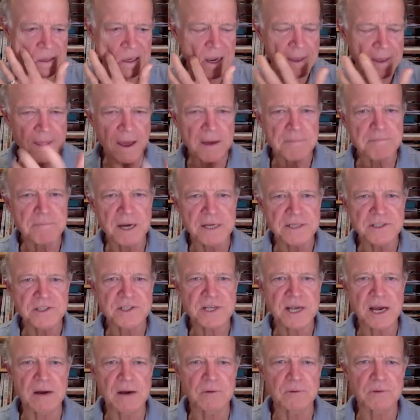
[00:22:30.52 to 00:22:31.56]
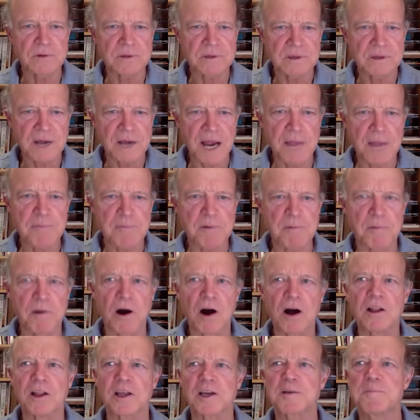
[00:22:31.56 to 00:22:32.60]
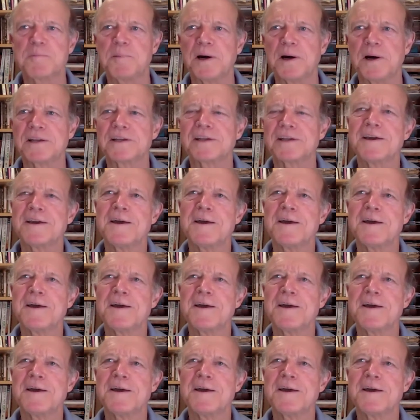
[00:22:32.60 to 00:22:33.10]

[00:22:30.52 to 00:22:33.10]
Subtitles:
that might sound hyperbolic, but